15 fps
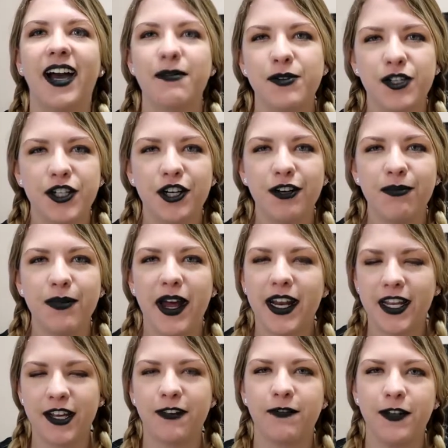I'm sure
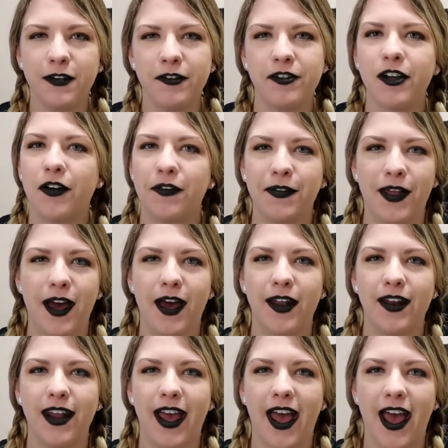many of you know
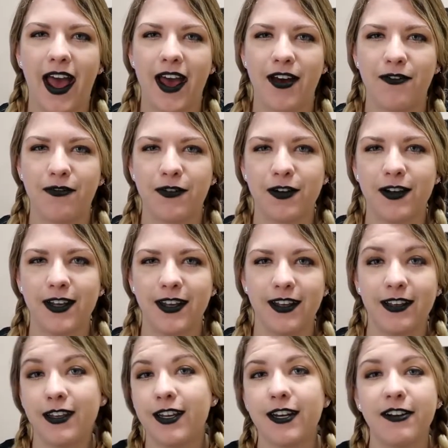that every
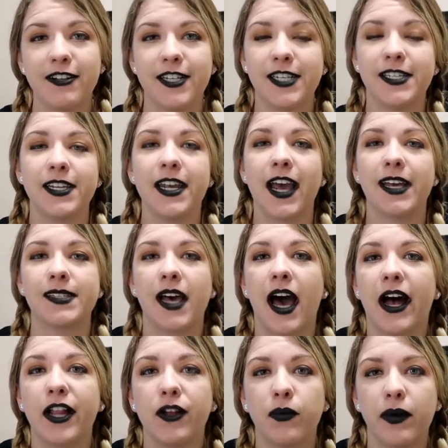year Disney has a
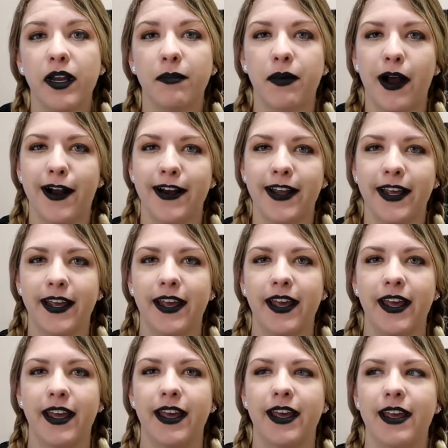Halloween party
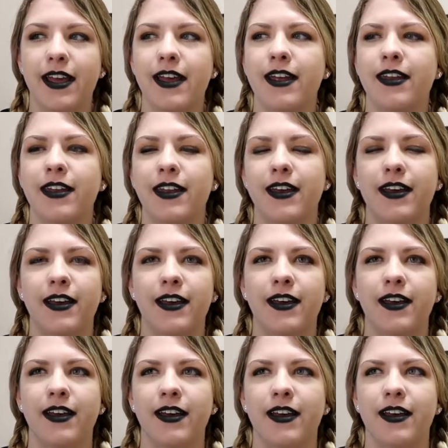in
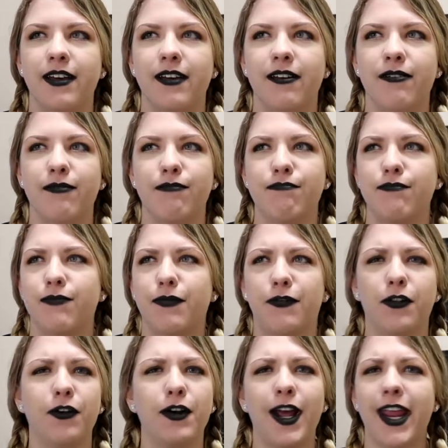
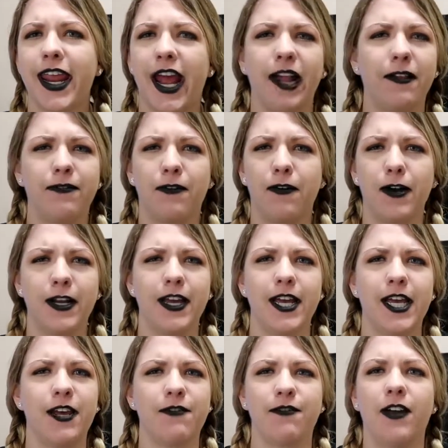Florida and California,
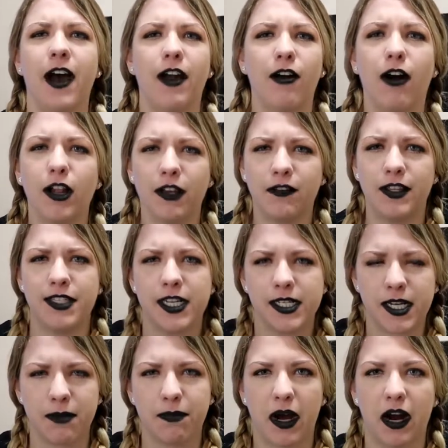if not all of the
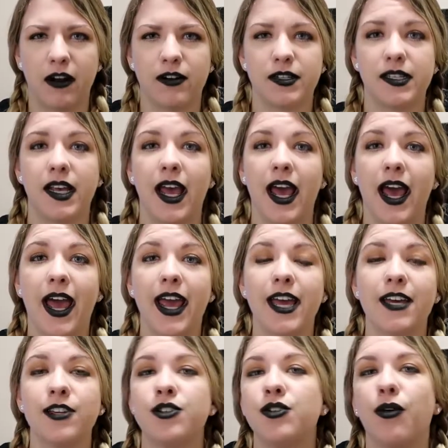Disney parks.
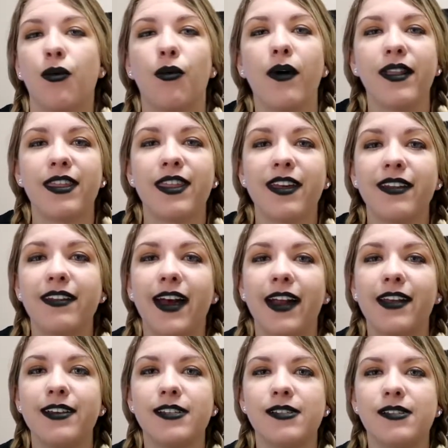And one thing
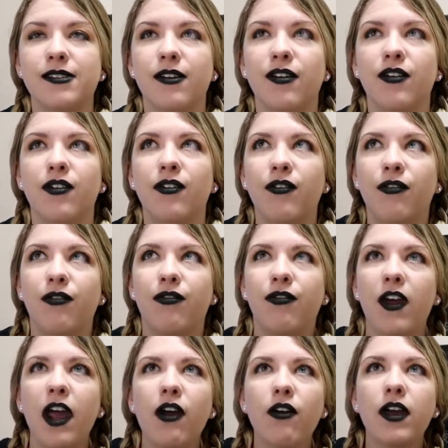that is
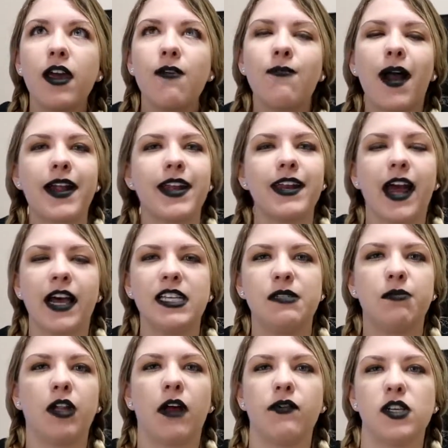very
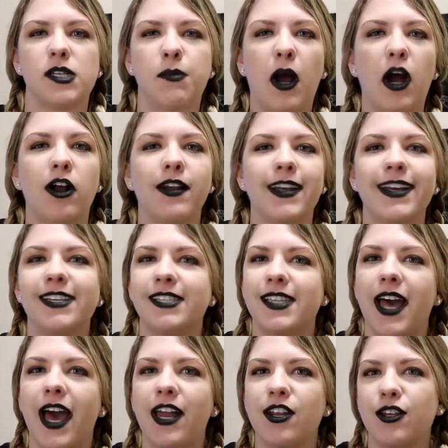recognizable of this party is
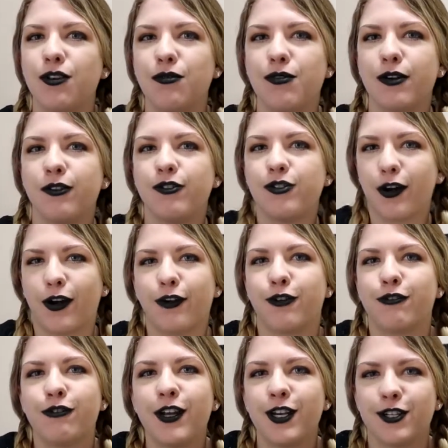that you can trick or
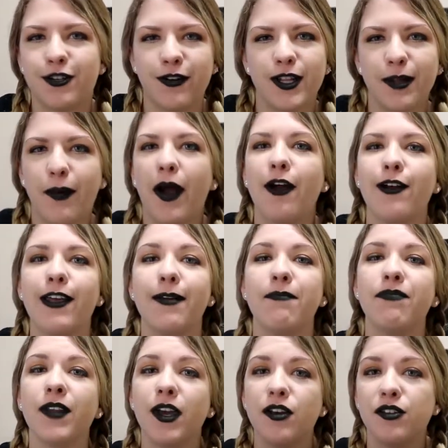treat during the party.
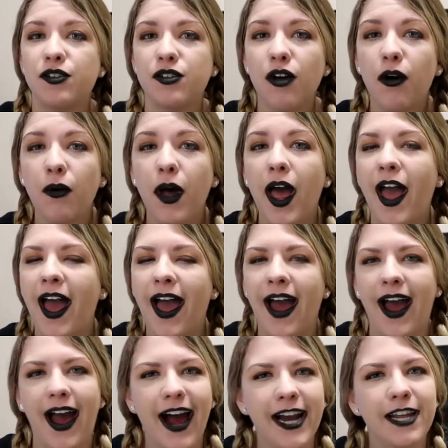So,
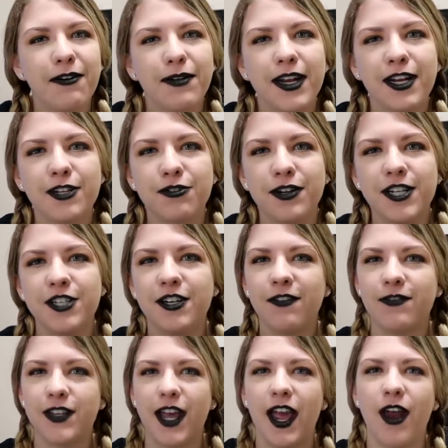how do you get a treat
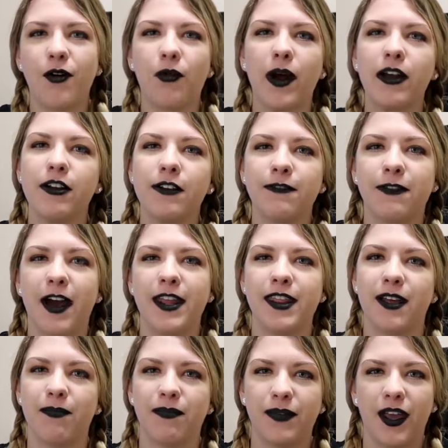shift and where do you
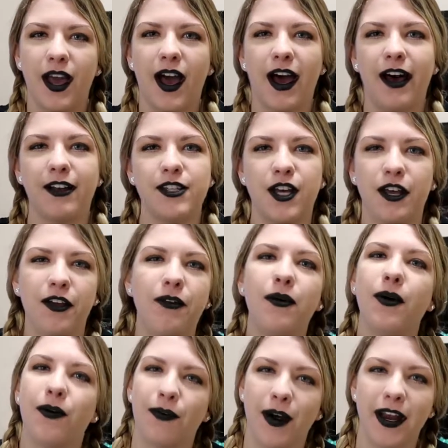find them? I'll tell
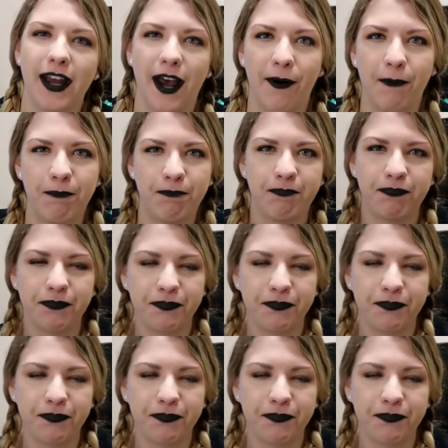you right now.